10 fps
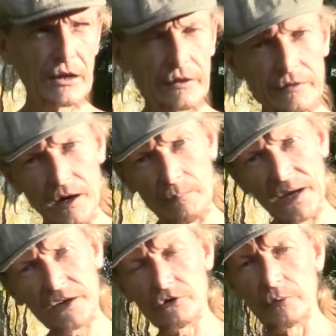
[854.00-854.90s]
and there are
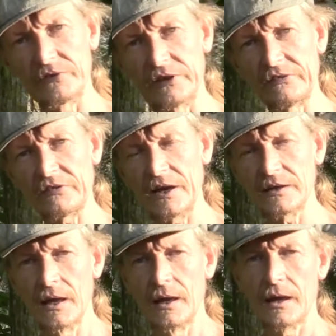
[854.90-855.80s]
microbes inside,
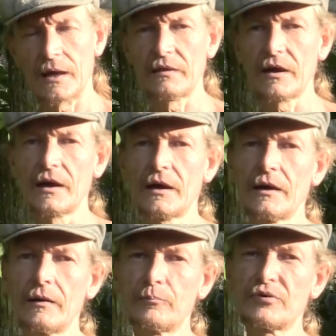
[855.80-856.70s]
and they are
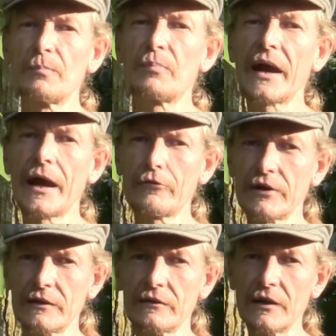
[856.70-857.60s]

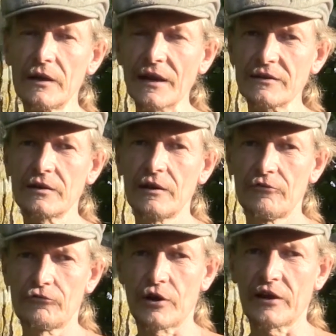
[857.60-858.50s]
preparing the nut
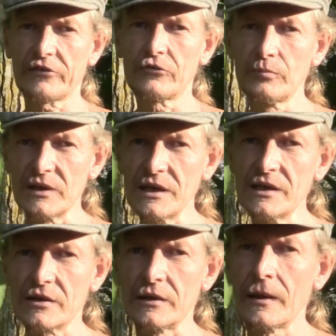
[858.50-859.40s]
for us to be
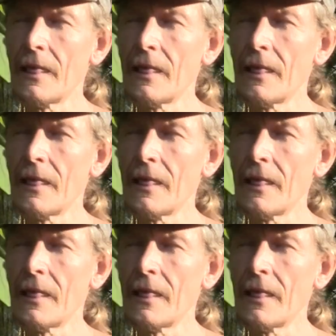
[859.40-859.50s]
eaten.